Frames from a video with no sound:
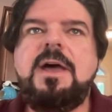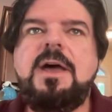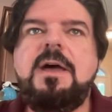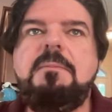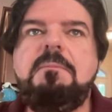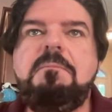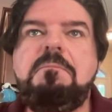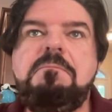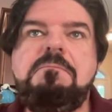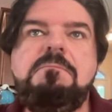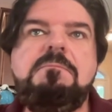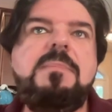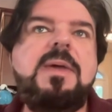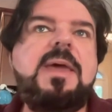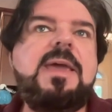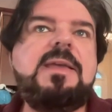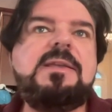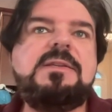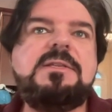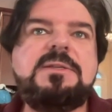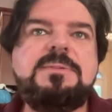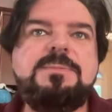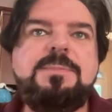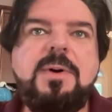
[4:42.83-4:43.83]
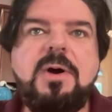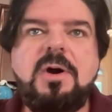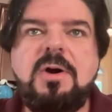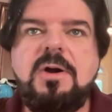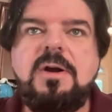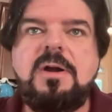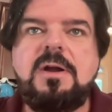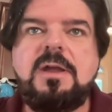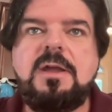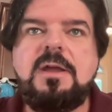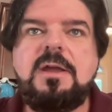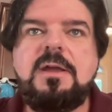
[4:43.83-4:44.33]
may
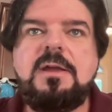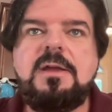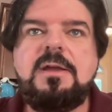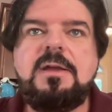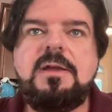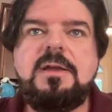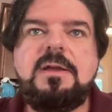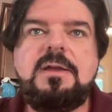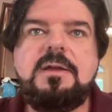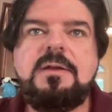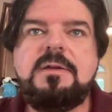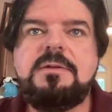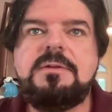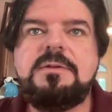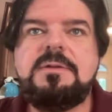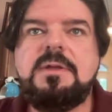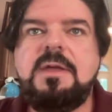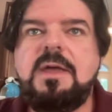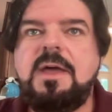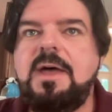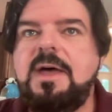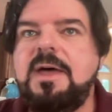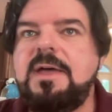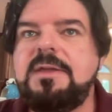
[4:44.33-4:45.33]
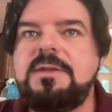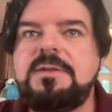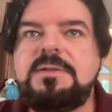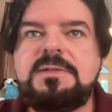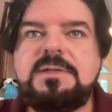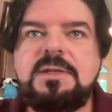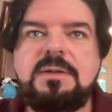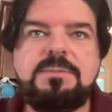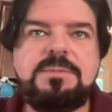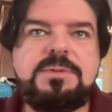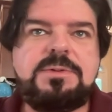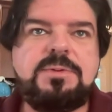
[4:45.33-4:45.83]
spark
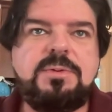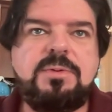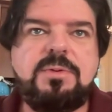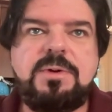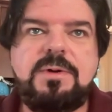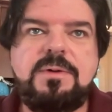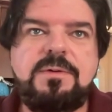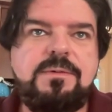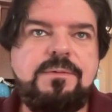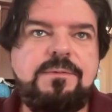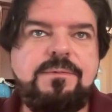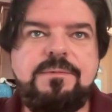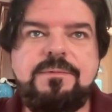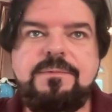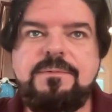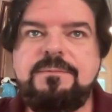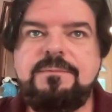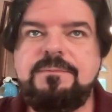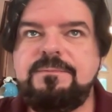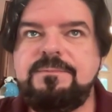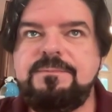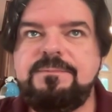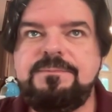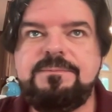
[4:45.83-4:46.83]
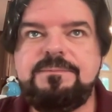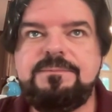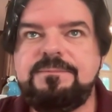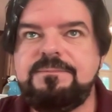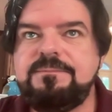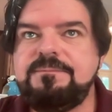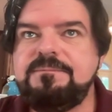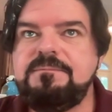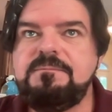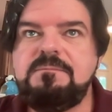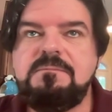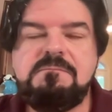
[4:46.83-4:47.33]
some sort of
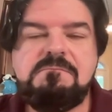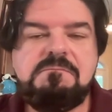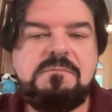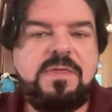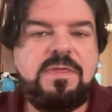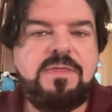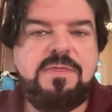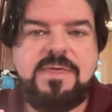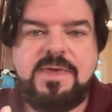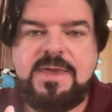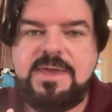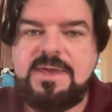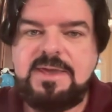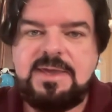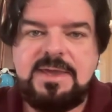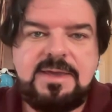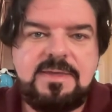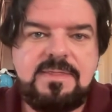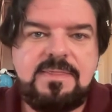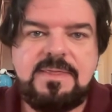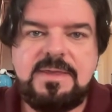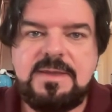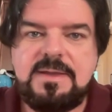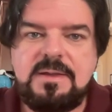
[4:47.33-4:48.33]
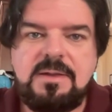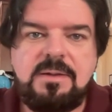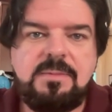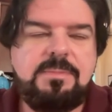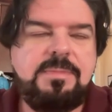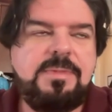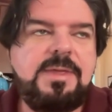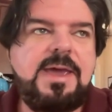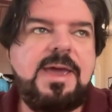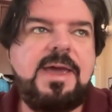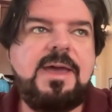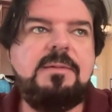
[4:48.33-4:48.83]
thing in
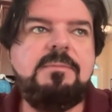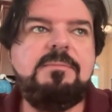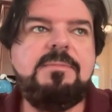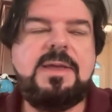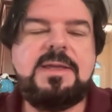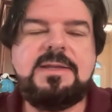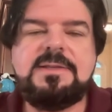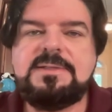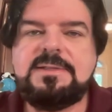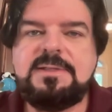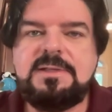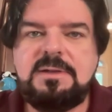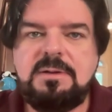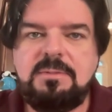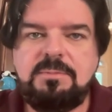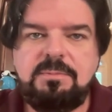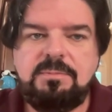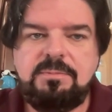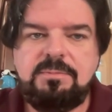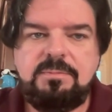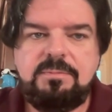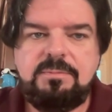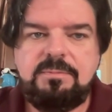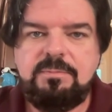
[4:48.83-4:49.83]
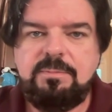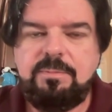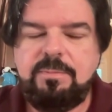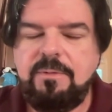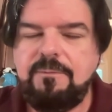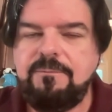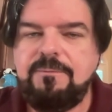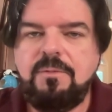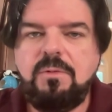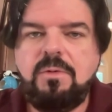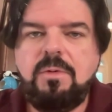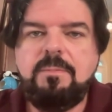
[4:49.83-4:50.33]
them that makes them
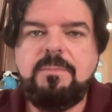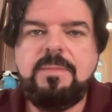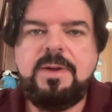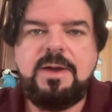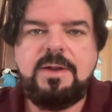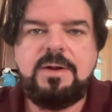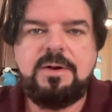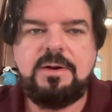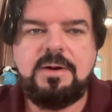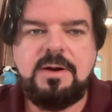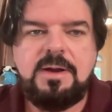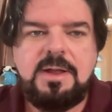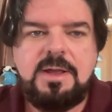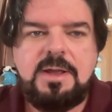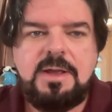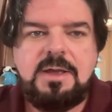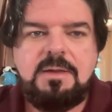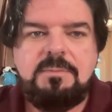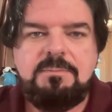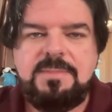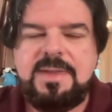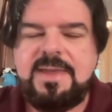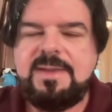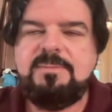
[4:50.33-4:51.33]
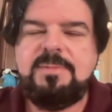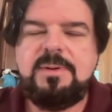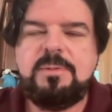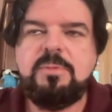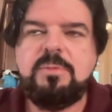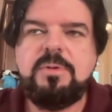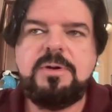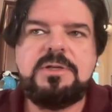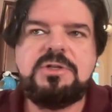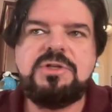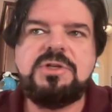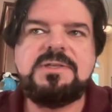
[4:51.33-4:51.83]
perform better. Maybe
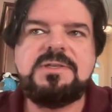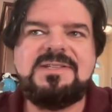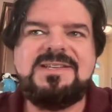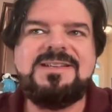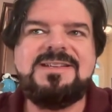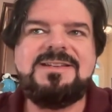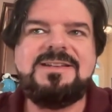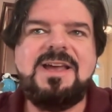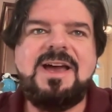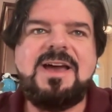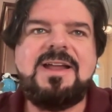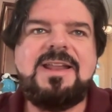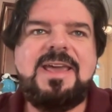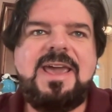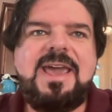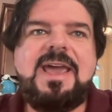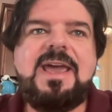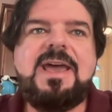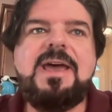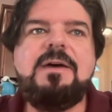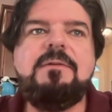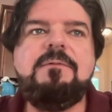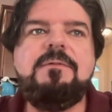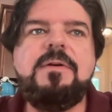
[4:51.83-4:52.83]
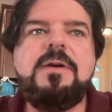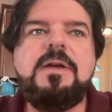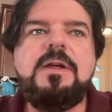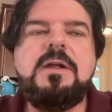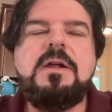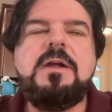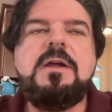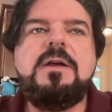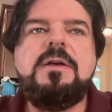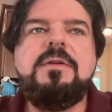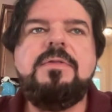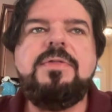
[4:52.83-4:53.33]
we just did not have
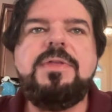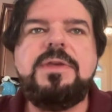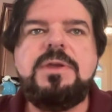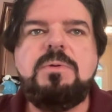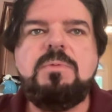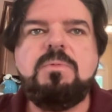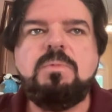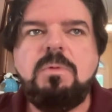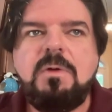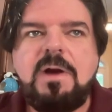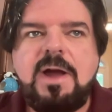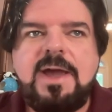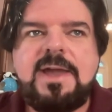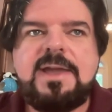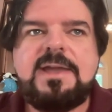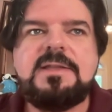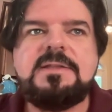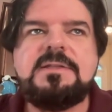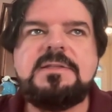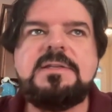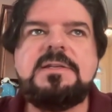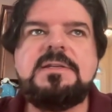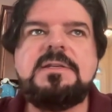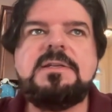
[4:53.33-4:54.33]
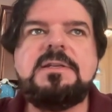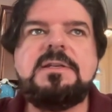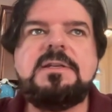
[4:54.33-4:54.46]
the right